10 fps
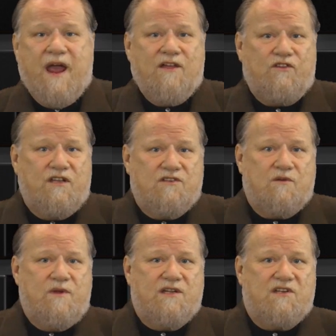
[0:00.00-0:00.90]

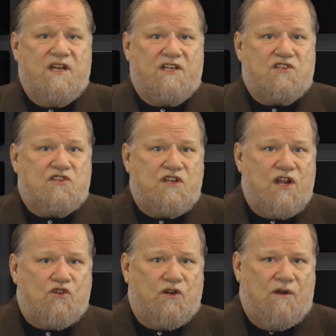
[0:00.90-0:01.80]
Pantheism is an
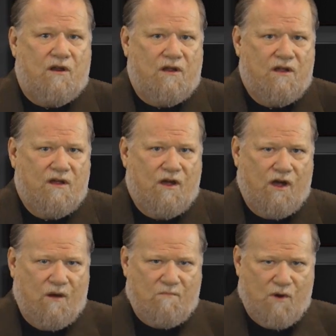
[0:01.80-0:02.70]
extension
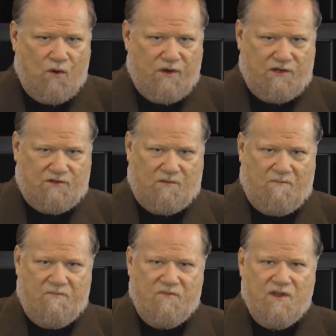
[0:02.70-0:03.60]
of
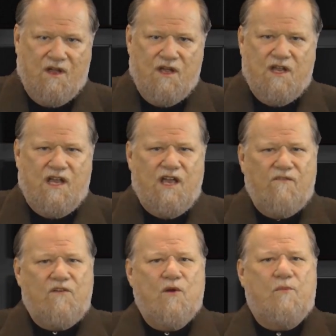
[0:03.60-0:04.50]
monism.
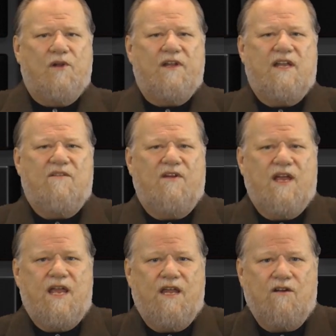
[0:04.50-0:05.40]
If you believe
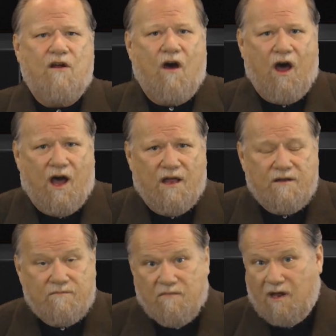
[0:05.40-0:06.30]
in
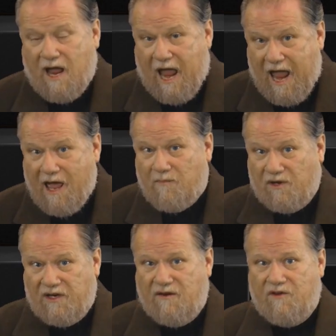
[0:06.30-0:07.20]
God and
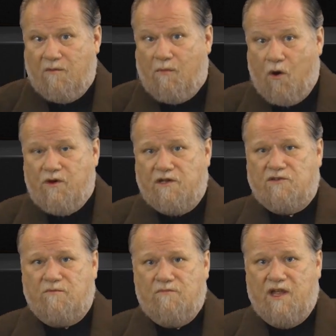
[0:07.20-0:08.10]
believe in
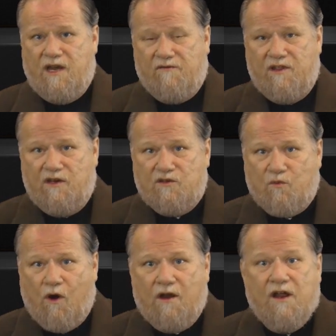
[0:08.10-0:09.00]
monism, that everything is
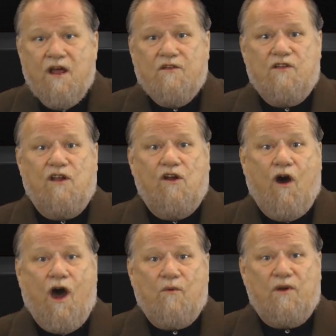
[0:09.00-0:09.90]
one, then
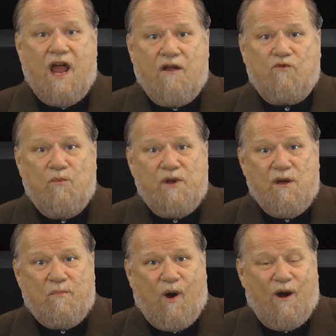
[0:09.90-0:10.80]
God would have to be
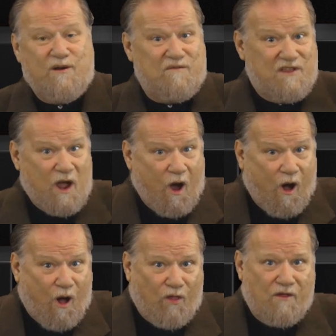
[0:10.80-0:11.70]
a part of the
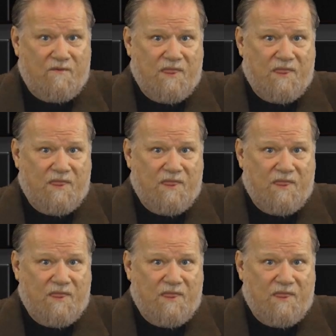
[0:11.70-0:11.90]
all.